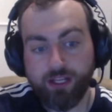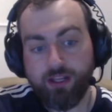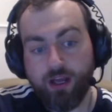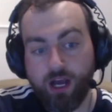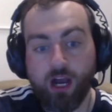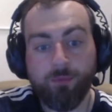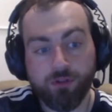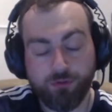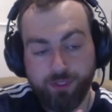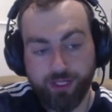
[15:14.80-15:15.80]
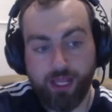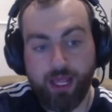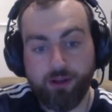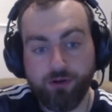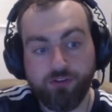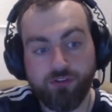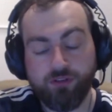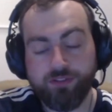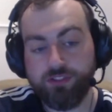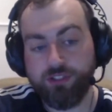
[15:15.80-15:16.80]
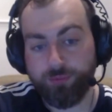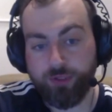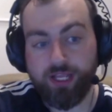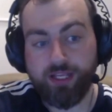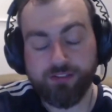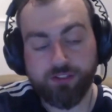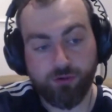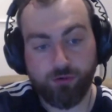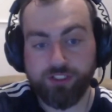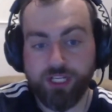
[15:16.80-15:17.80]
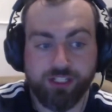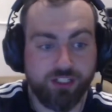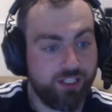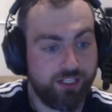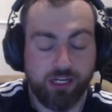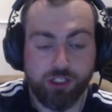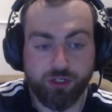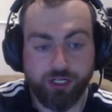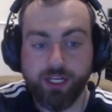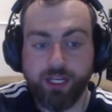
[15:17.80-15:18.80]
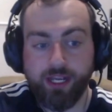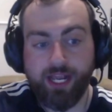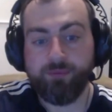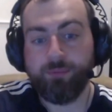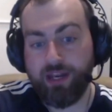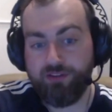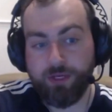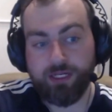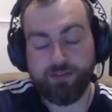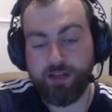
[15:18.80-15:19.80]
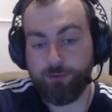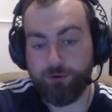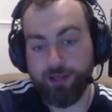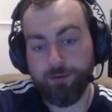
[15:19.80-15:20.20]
I'm not doing a good service to the players, to the organization, to the country. It's better for me to step away.